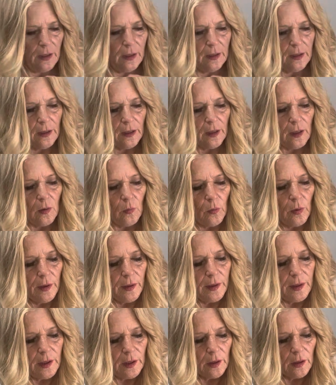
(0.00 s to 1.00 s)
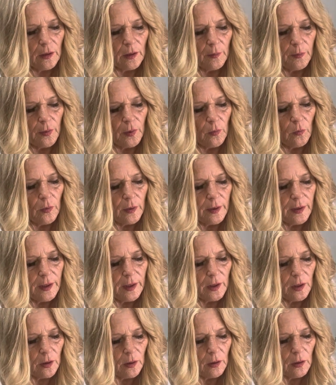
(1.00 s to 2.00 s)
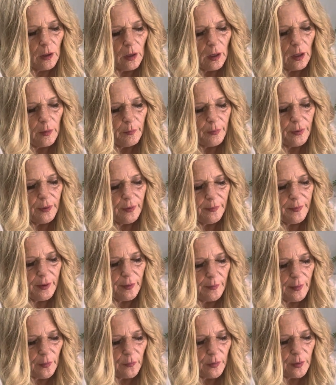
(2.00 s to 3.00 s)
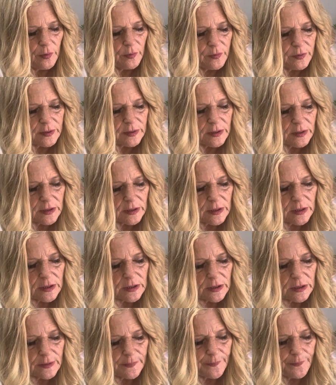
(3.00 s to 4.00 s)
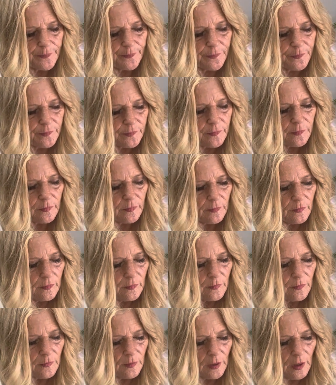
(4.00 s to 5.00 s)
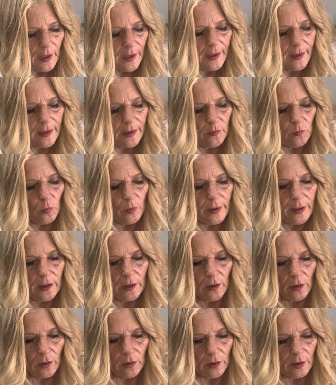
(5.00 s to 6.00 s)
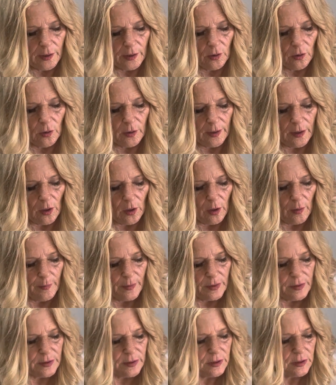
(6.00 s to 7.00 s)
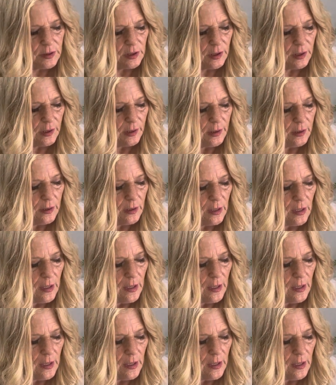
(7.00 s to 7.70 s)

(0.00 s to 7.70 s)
And I got one here. I'll put one here. Put them near my roses. Okay, and we are literally almost done.